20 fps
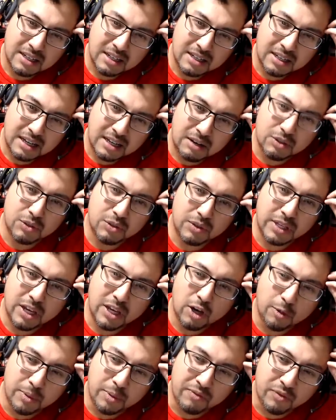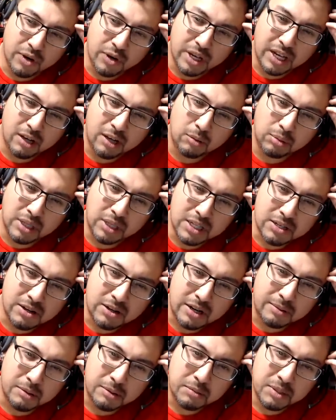I was really hoping for a Hellblazer
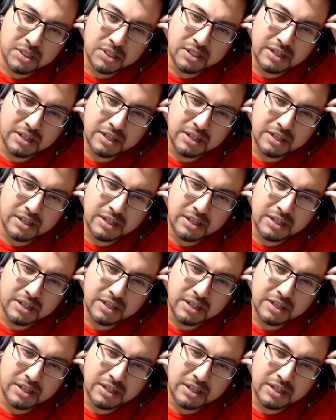omnibus